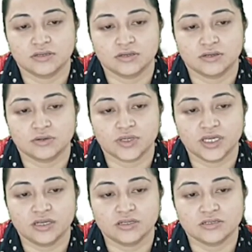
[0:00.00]

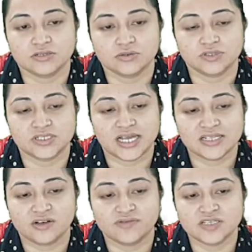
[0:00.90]
Okay, so size
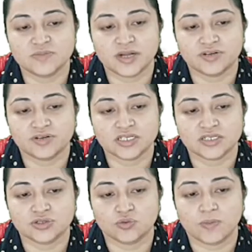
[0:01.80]
of this matrix
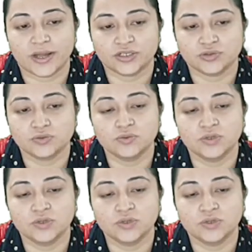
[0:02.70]
is 2 by 2